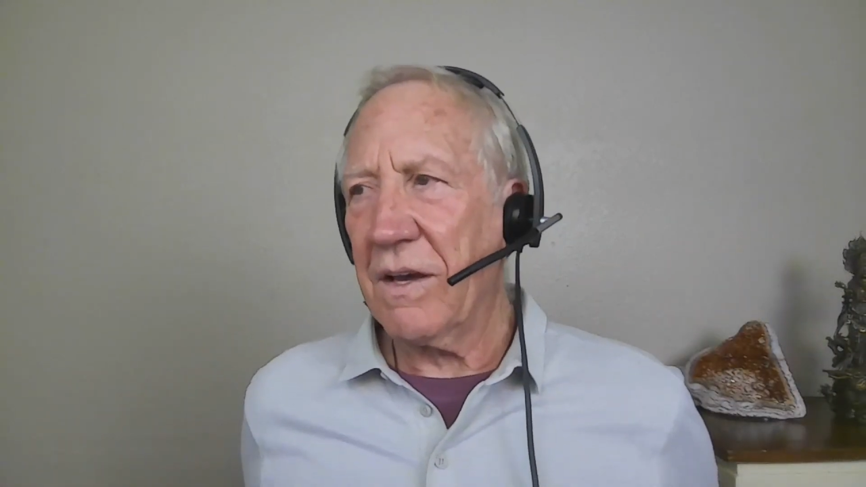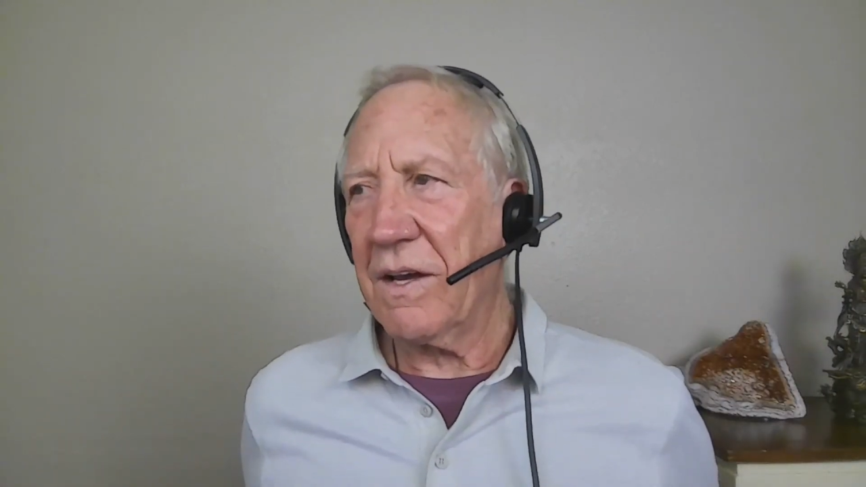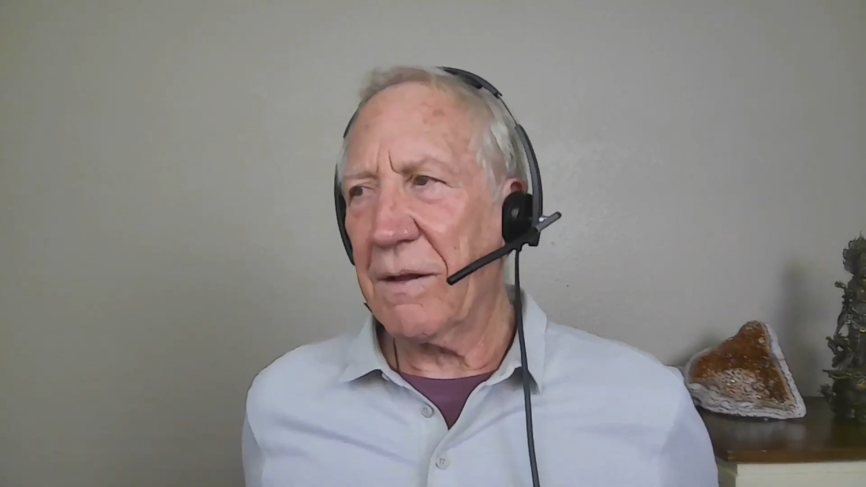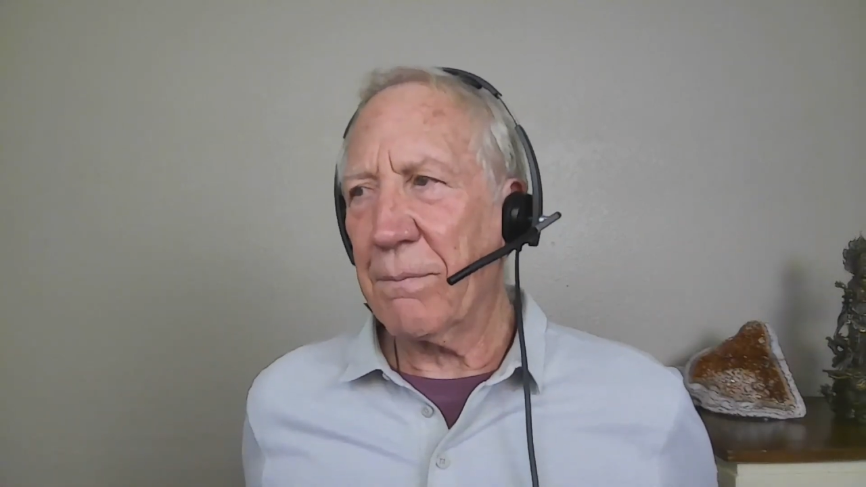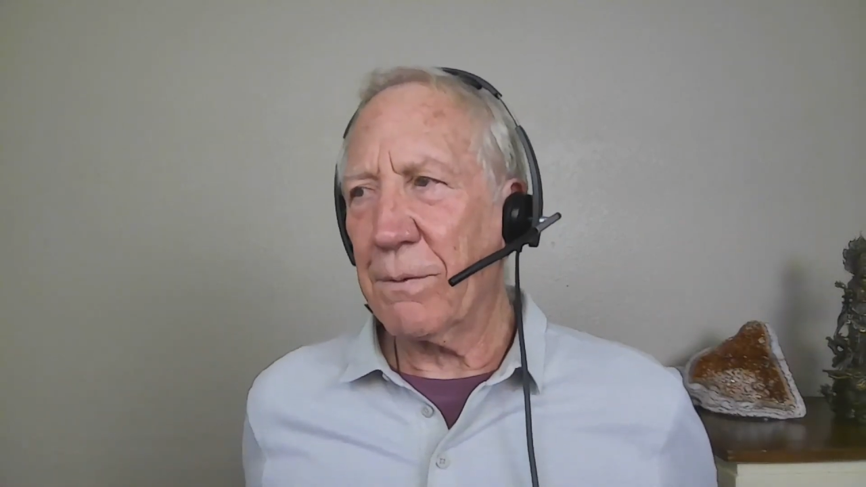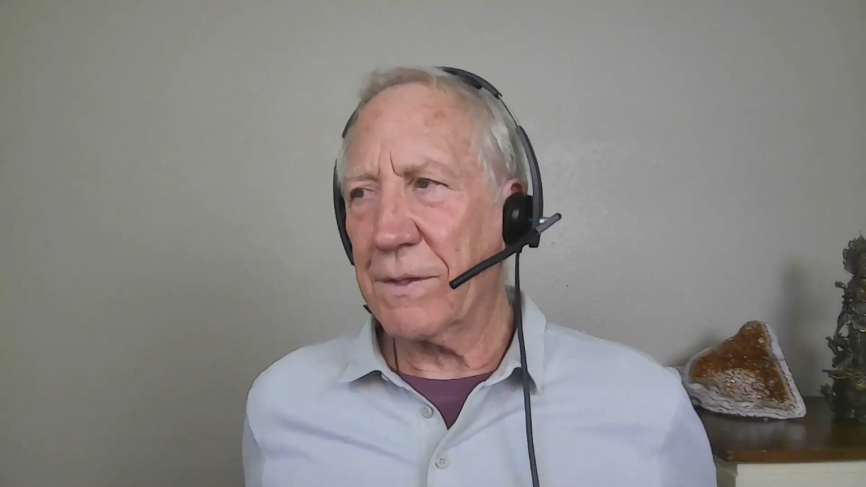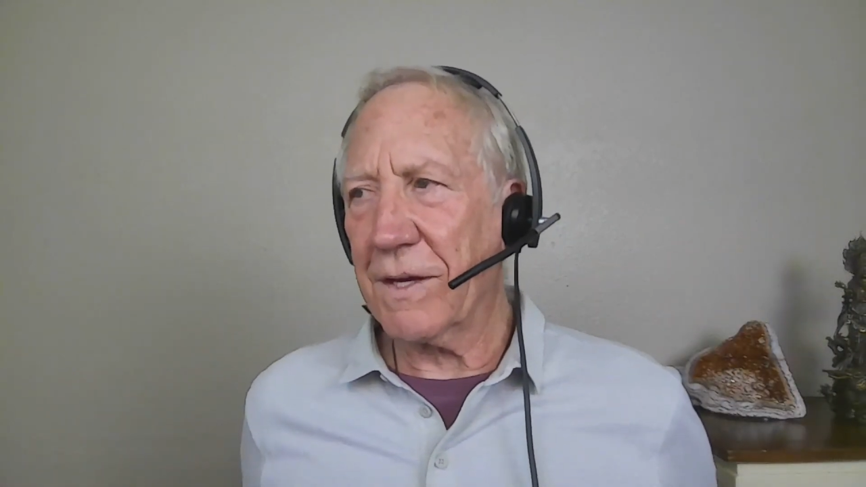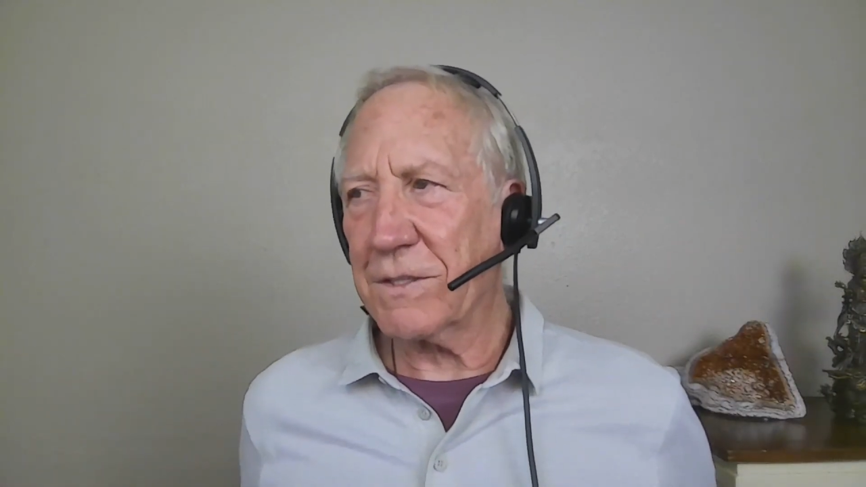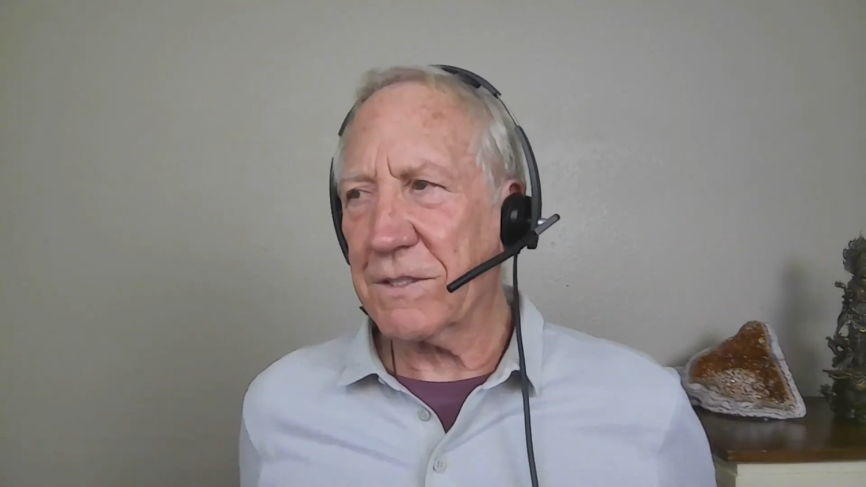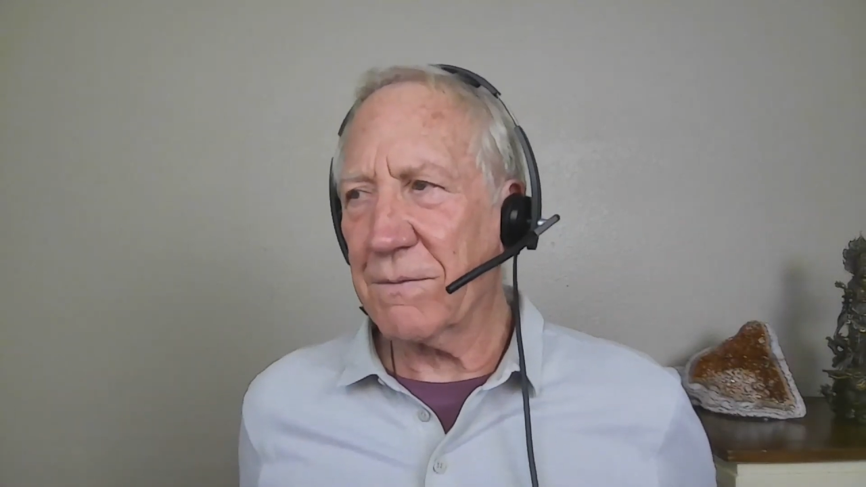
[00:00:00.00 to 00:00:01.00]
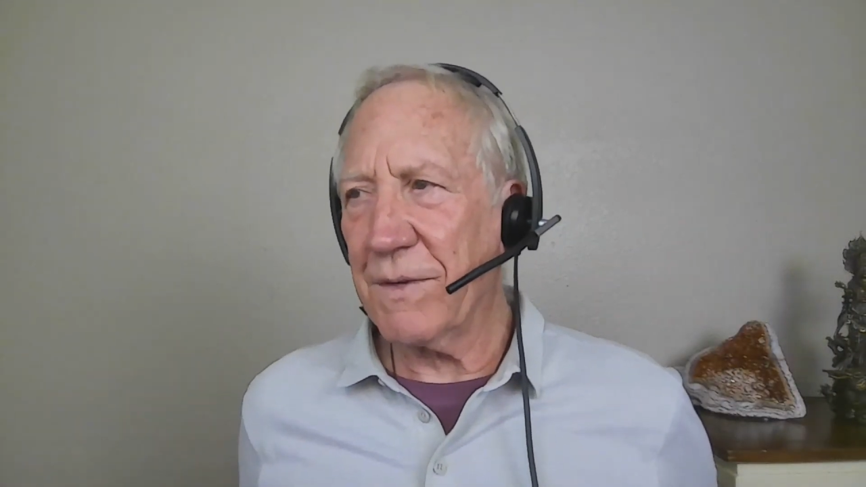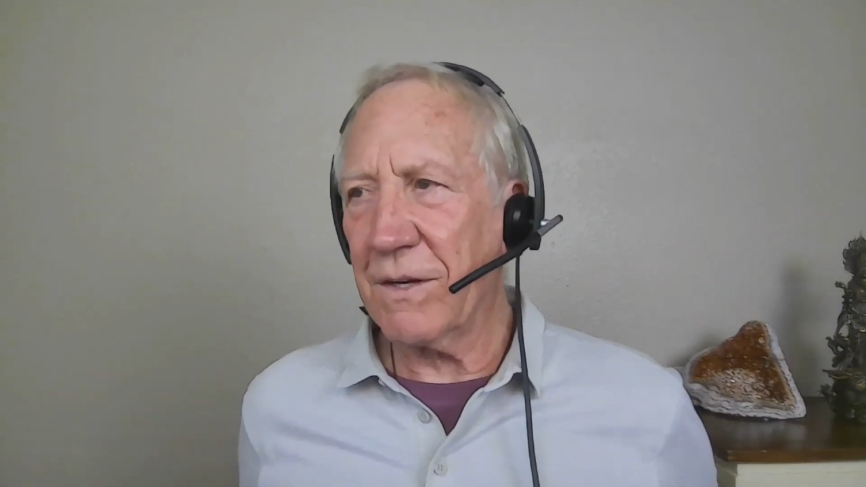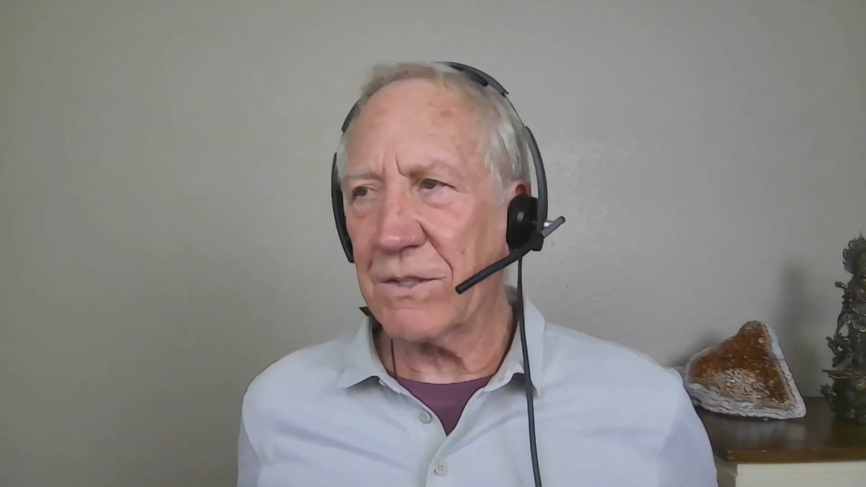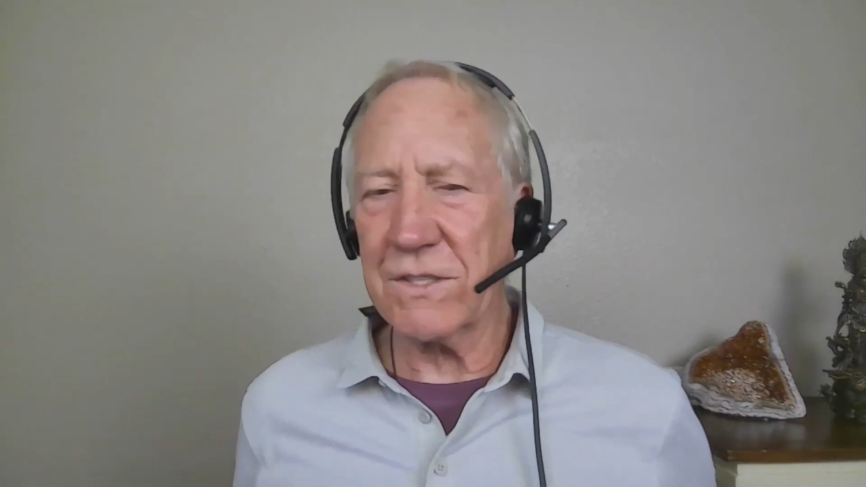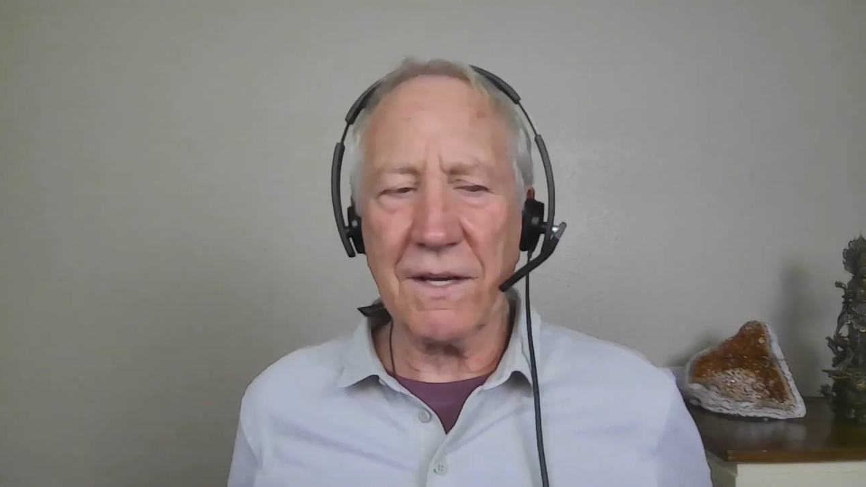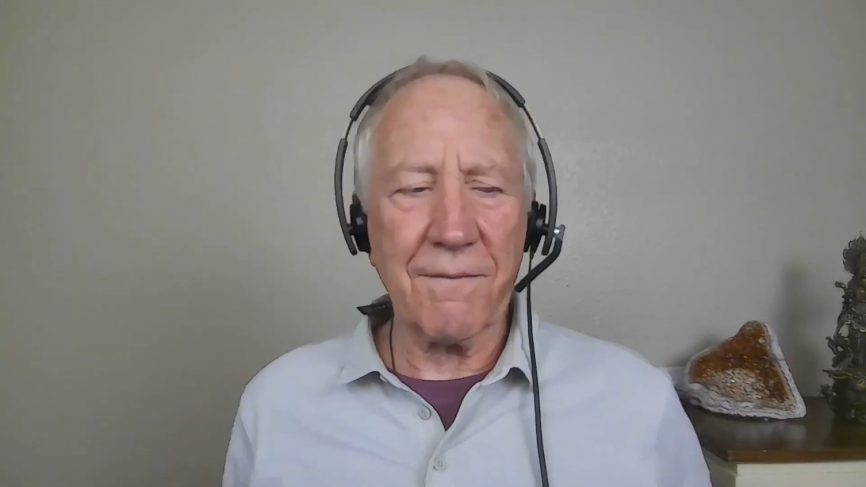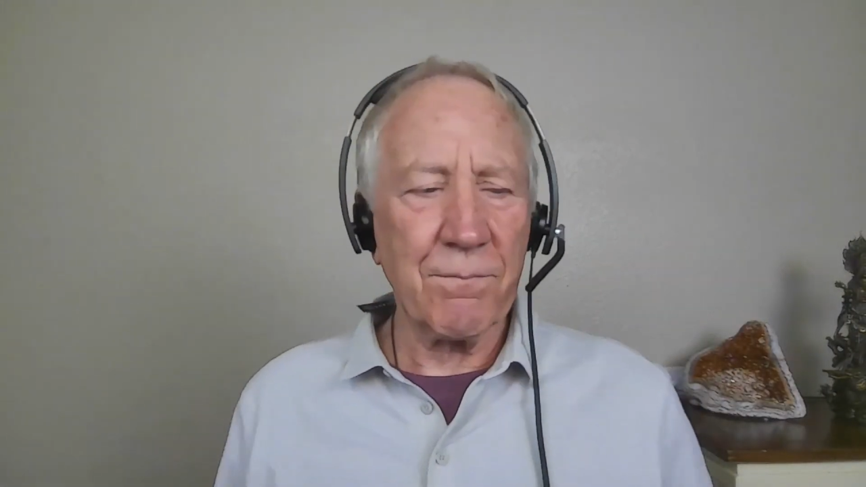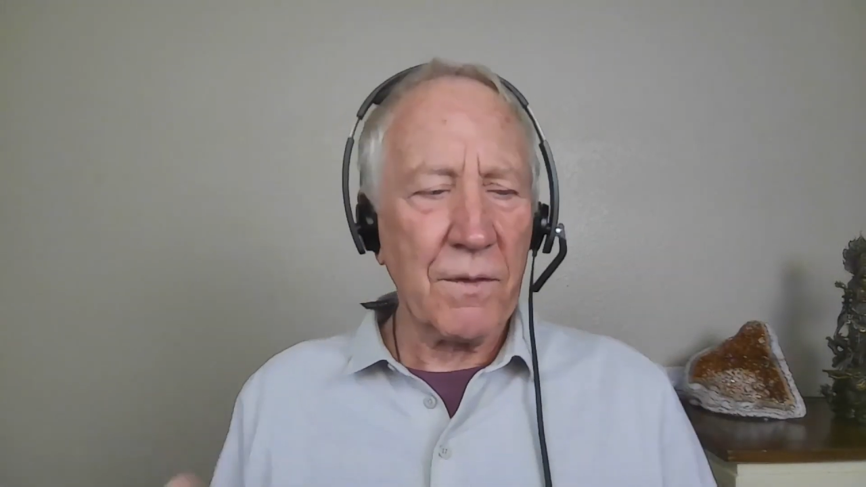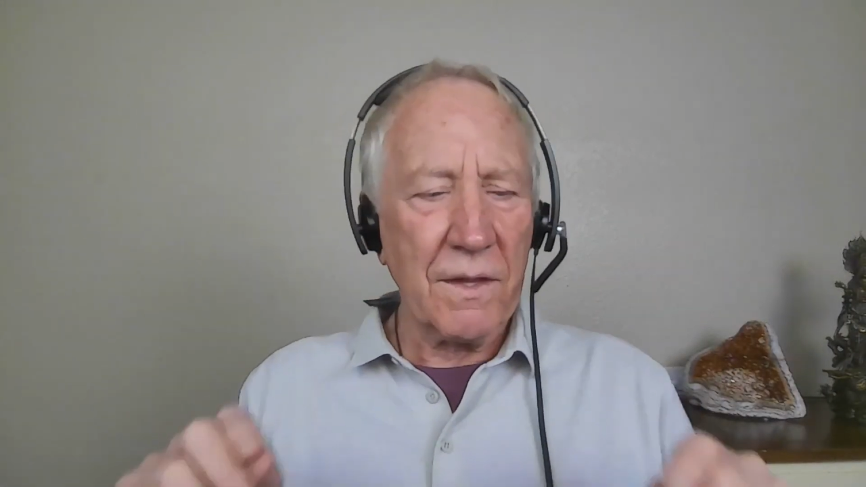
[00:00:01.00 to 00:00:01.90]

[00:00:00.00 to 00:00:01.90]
and I pulled out some meters, and